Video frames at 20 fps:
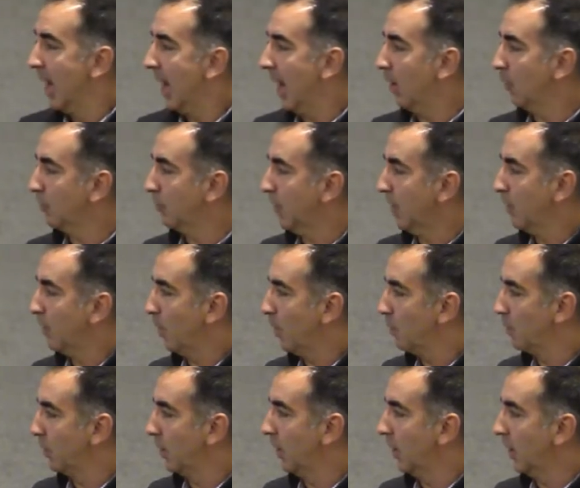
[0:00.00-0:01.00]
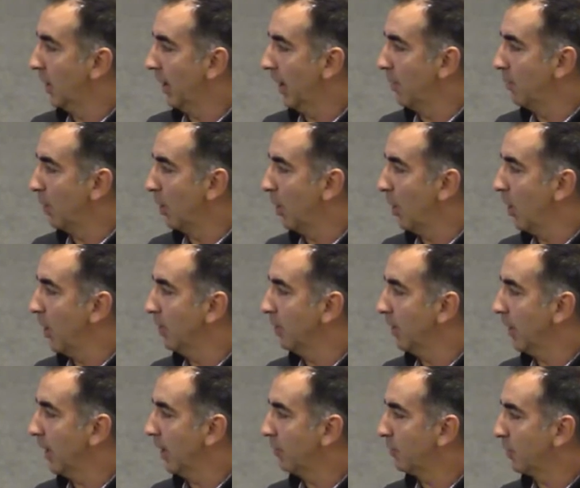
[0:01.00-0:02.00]
I'll skip over him or
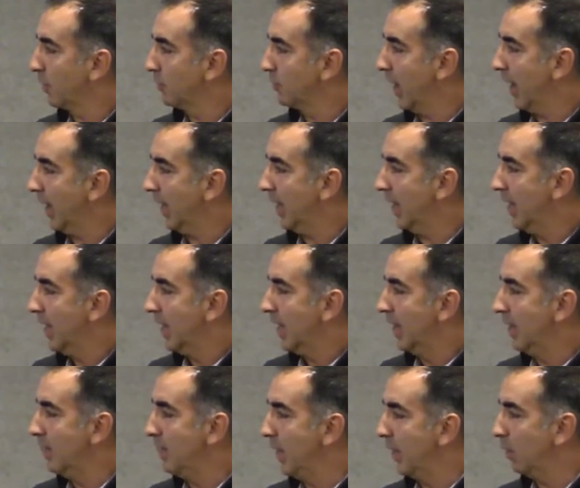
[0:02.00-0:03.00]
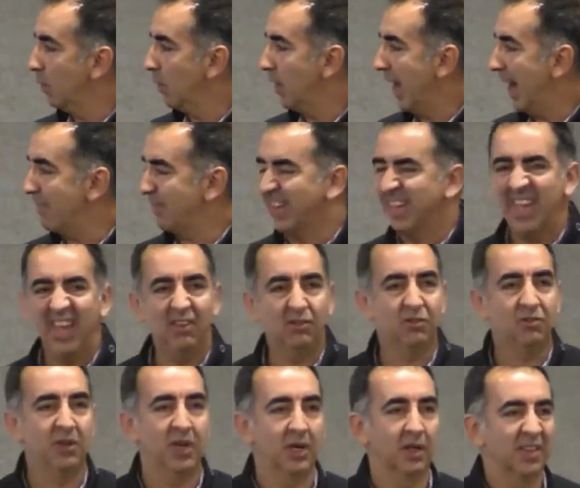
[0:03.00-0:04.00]
her for a second. In the middle, we have
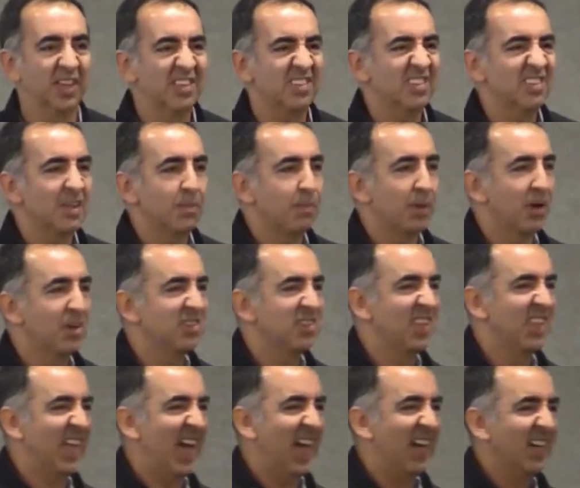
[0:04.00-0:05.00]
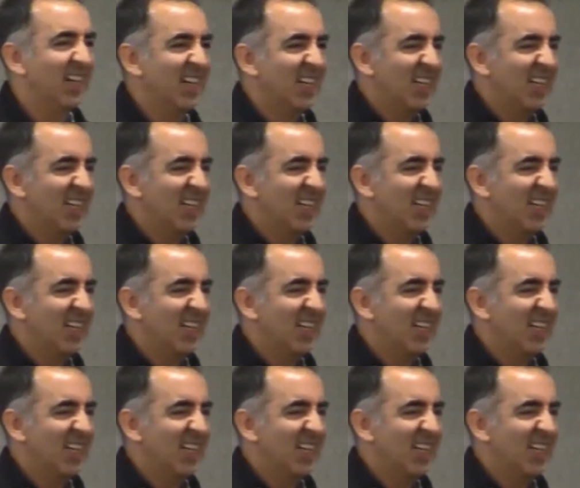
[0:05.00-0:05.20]
Engaged Jill. This is the person that